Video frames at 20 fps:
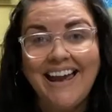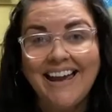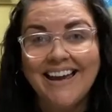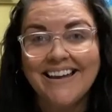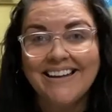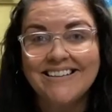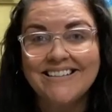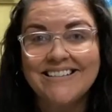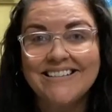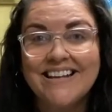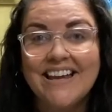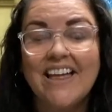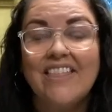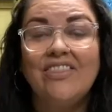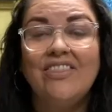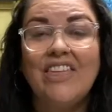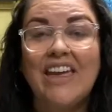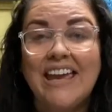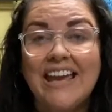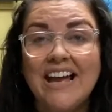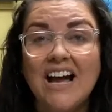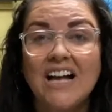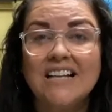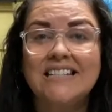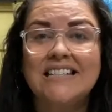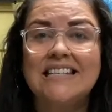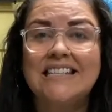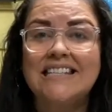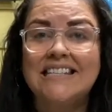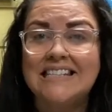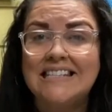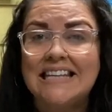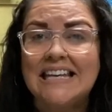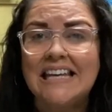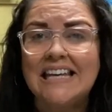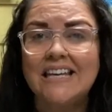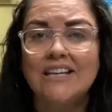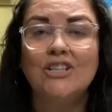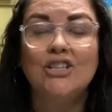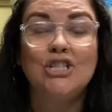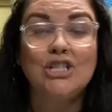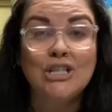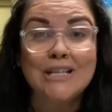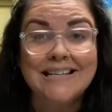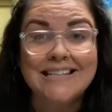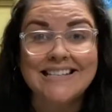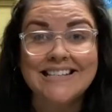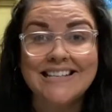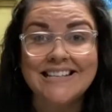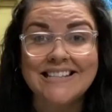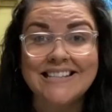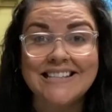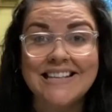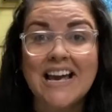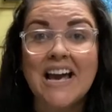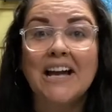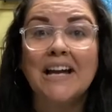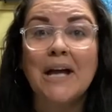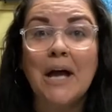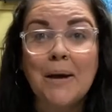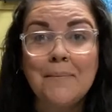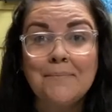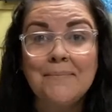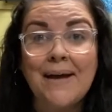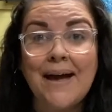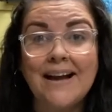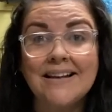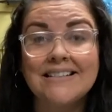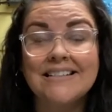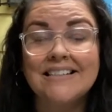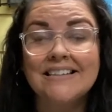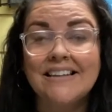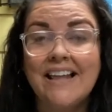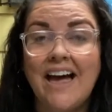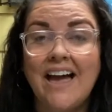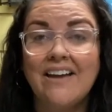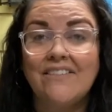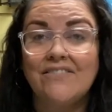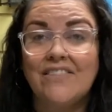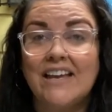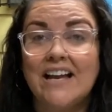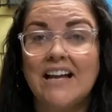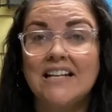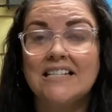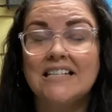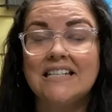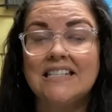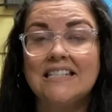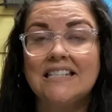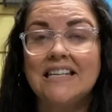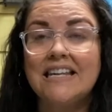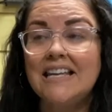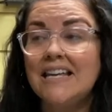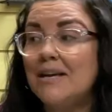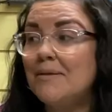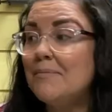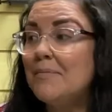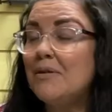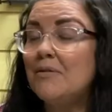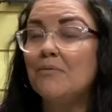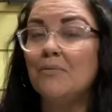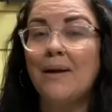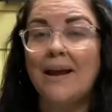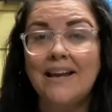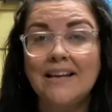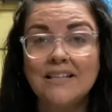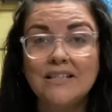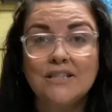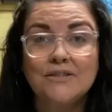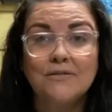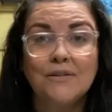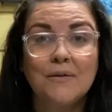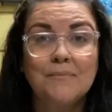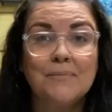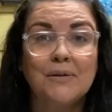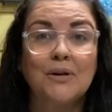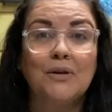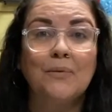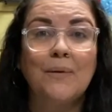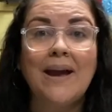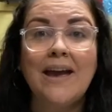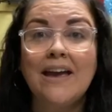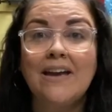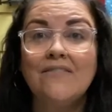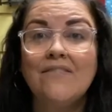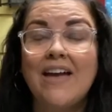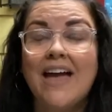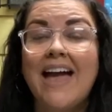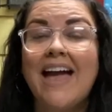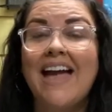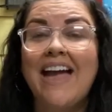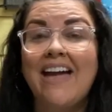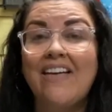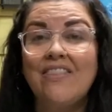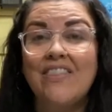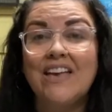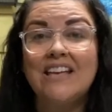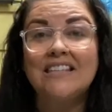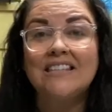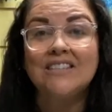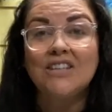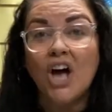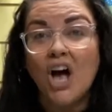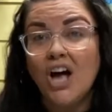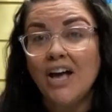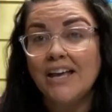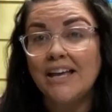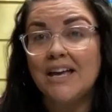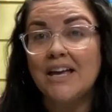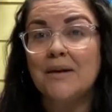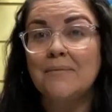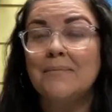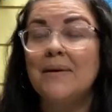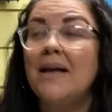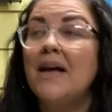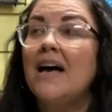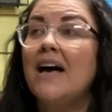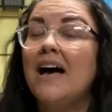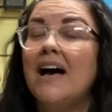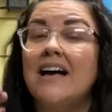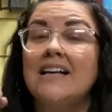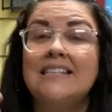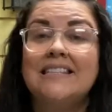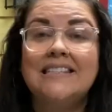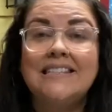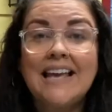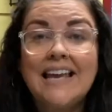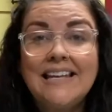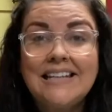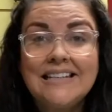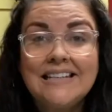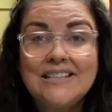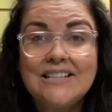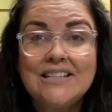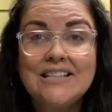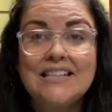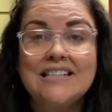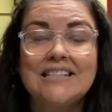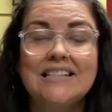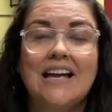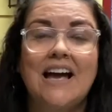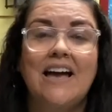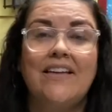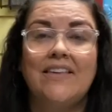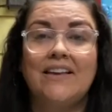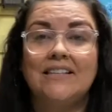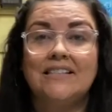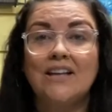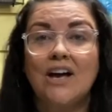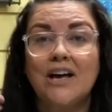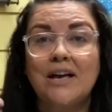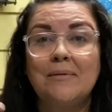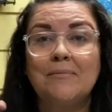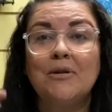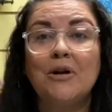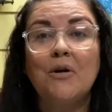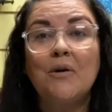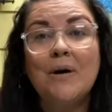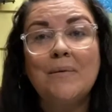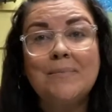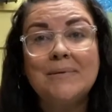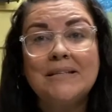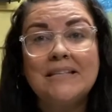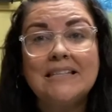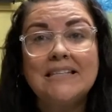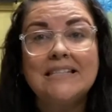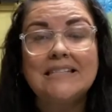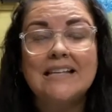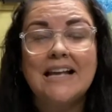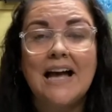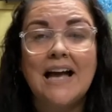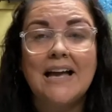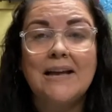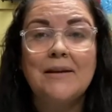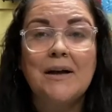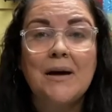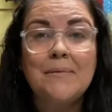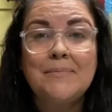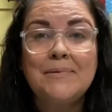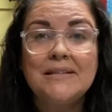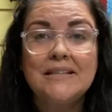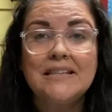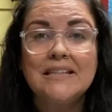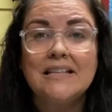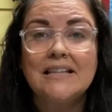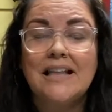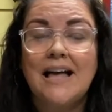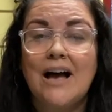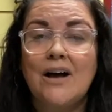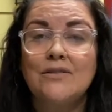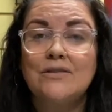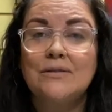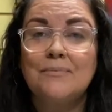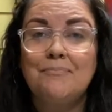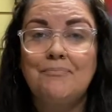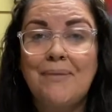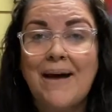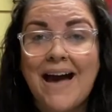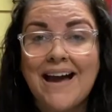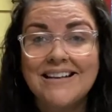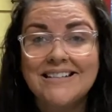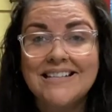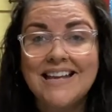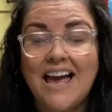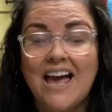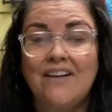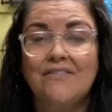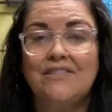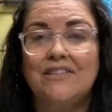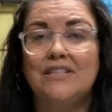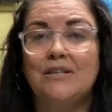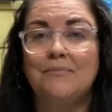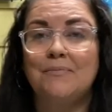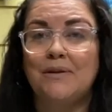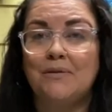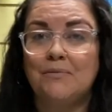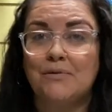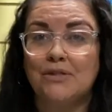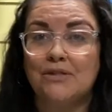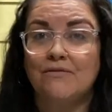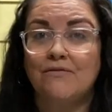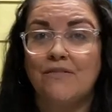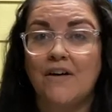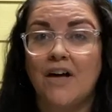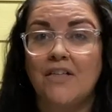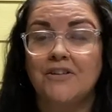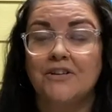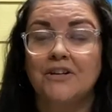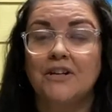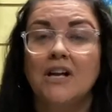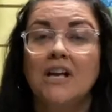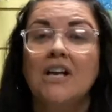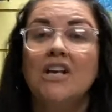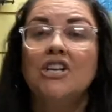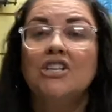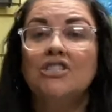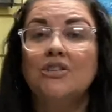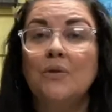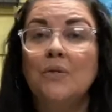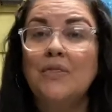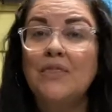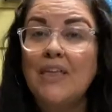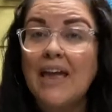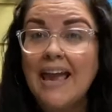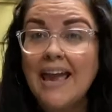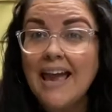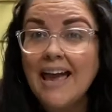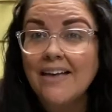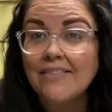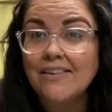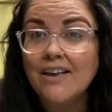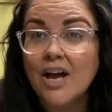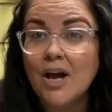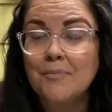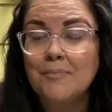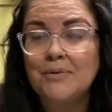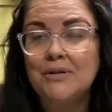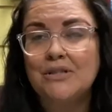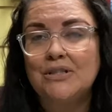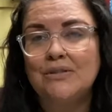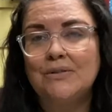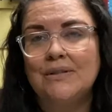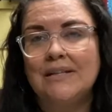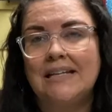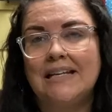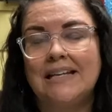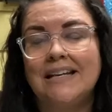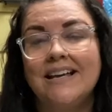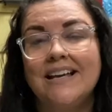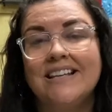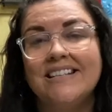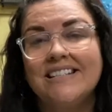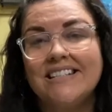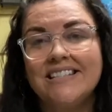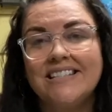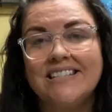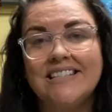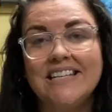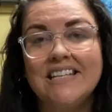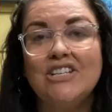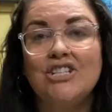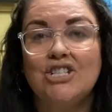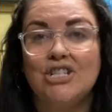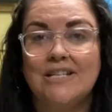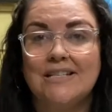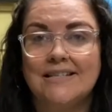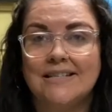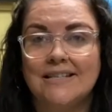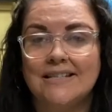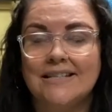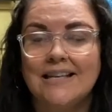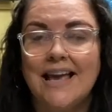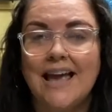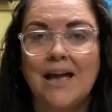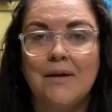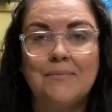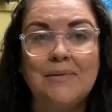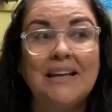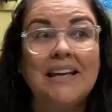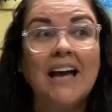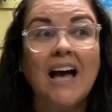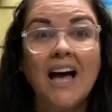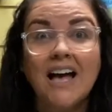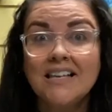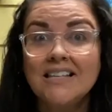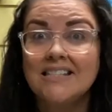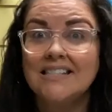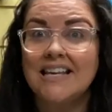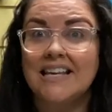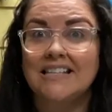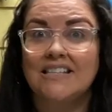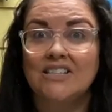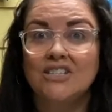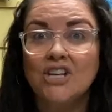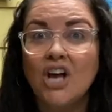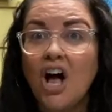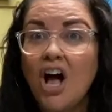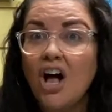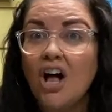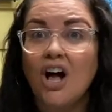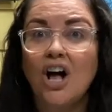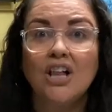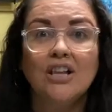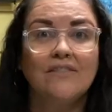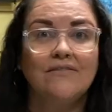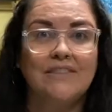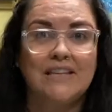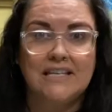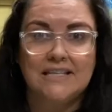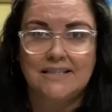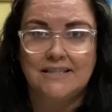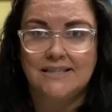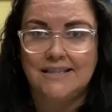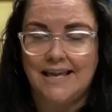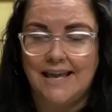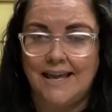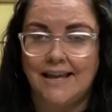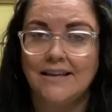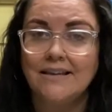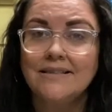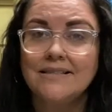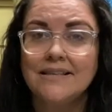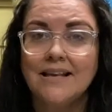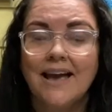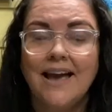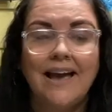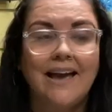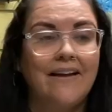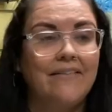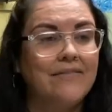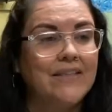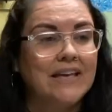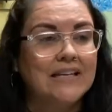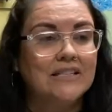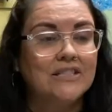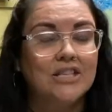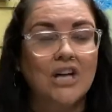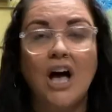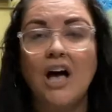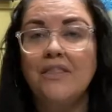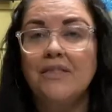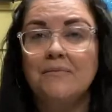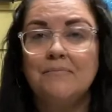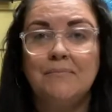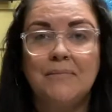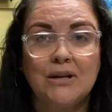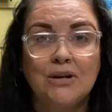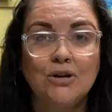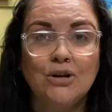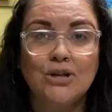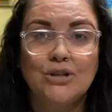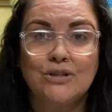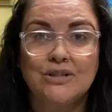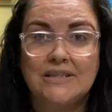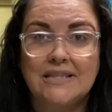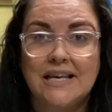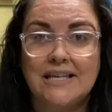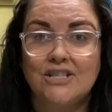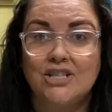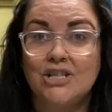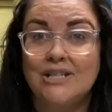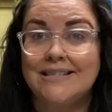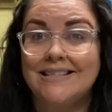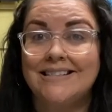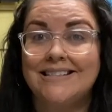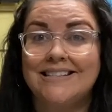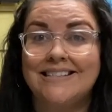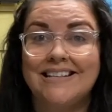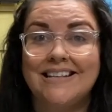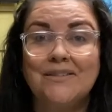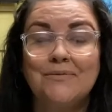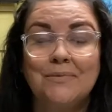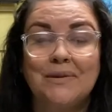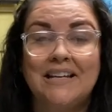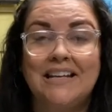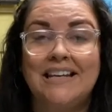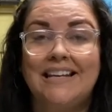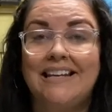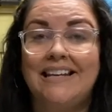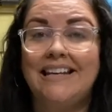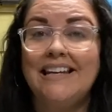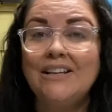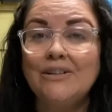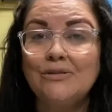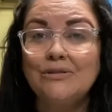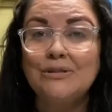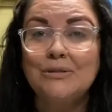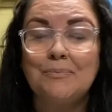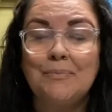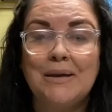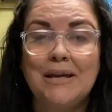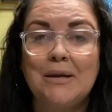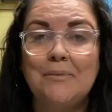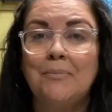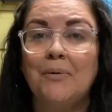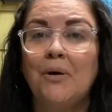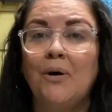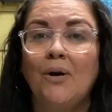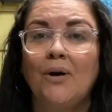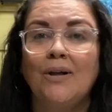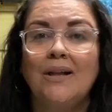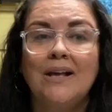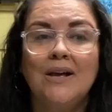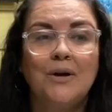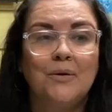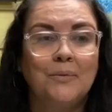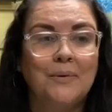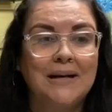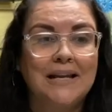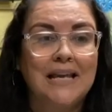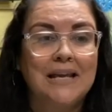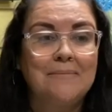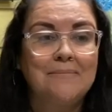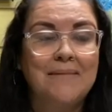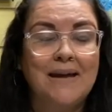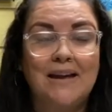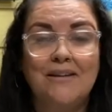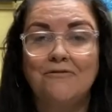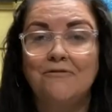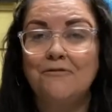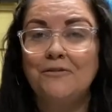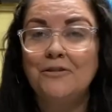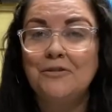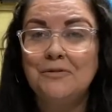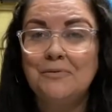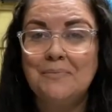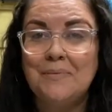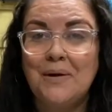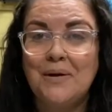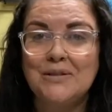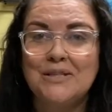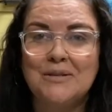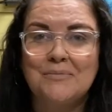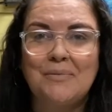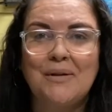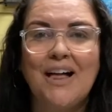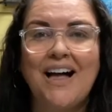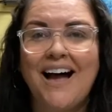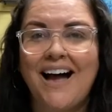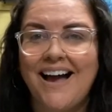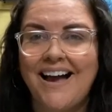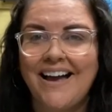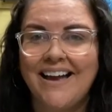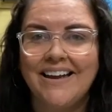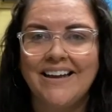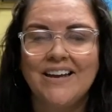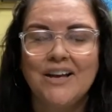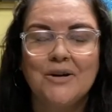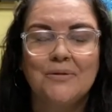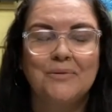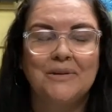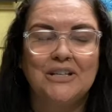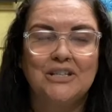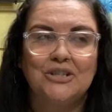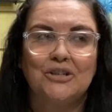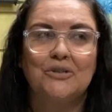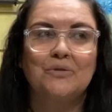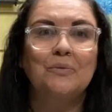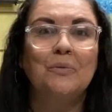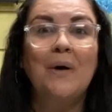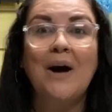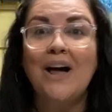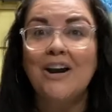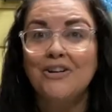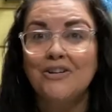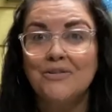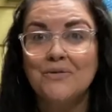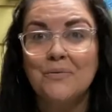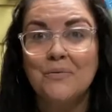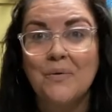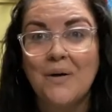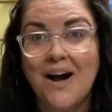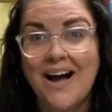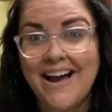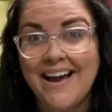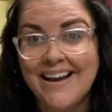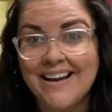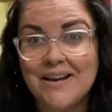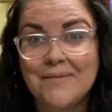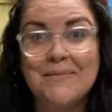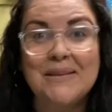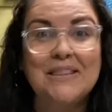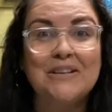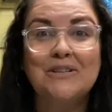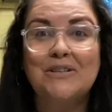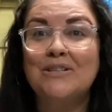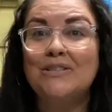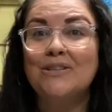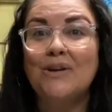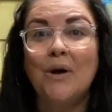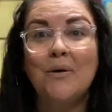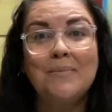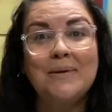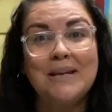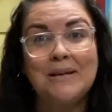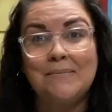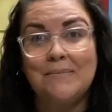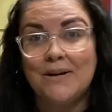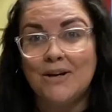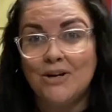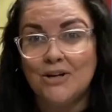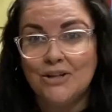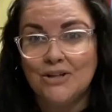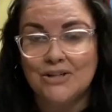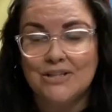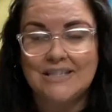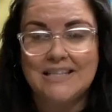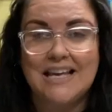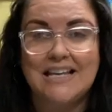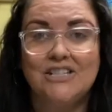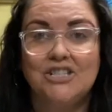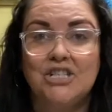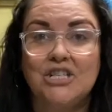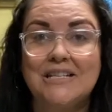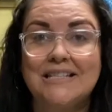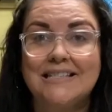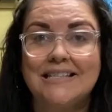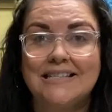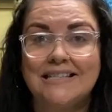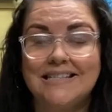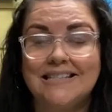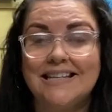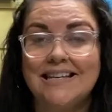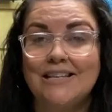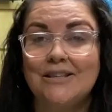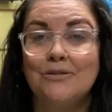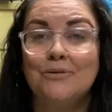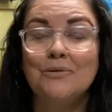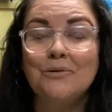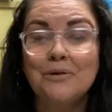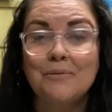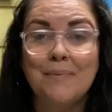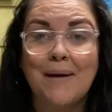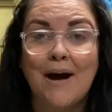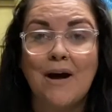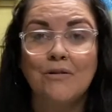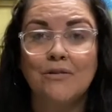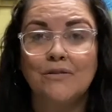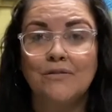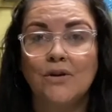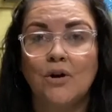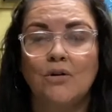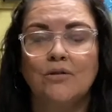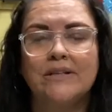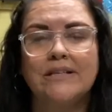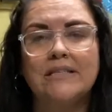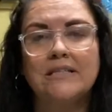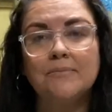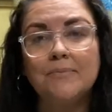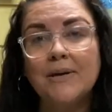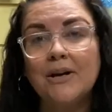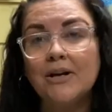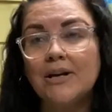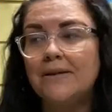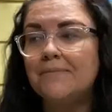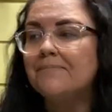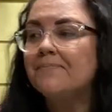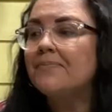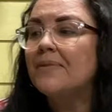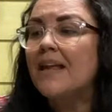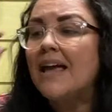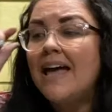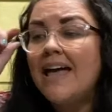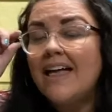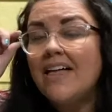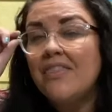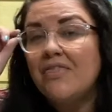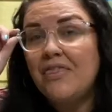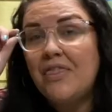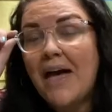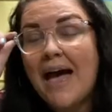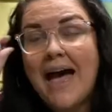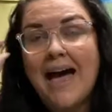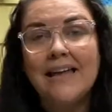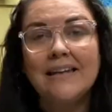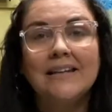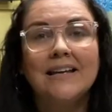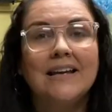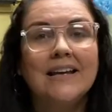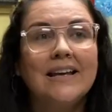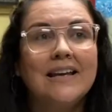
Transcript: And they got to see Jesus come back to life. They got to see him be raised from the grave and they saw him ascend into the sky. They saw him go up into the sky, up into the clouds, back to heaven to be with the Father. So they had the opportunity to see Jesus. And because they saw all of these things and they saw the miracles that Jesus did when he healed people, when he made food multiply, when he turned water to wine. I mean, there's so many miracles that Jesus did through the power of the Holy Spirit that